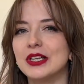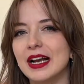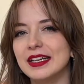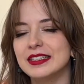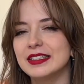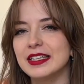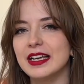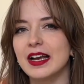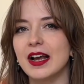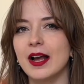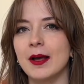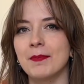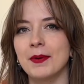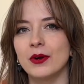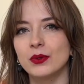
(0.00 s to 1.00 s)

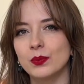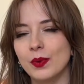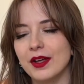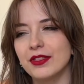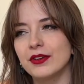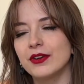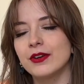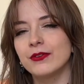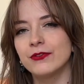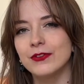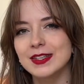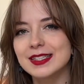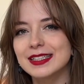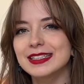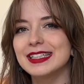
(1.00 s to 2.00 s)
idea about whether you're
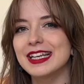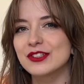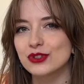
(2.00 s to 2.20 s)
physically